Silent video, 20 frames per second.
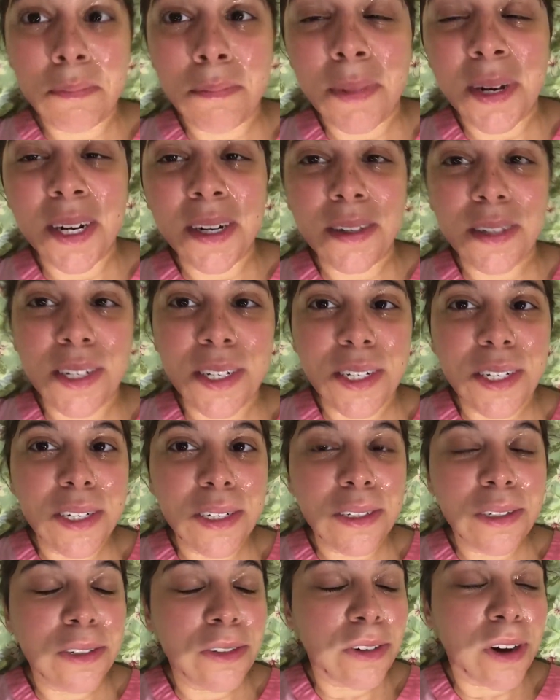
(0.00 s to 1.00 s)

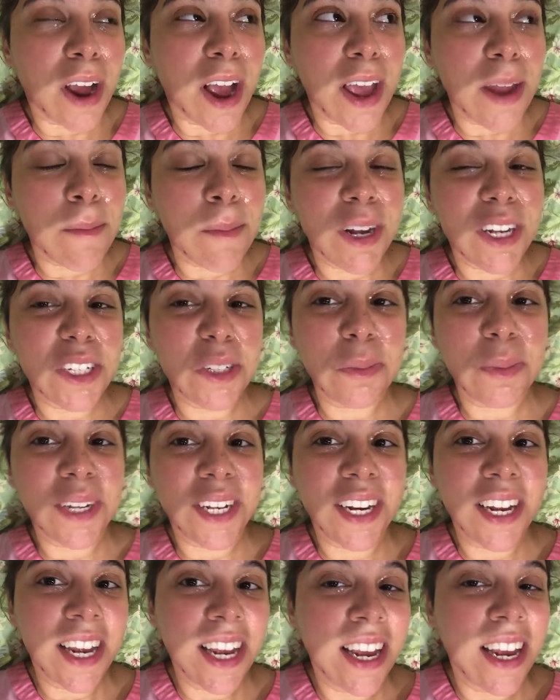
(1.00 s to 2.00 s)
barely dried much, but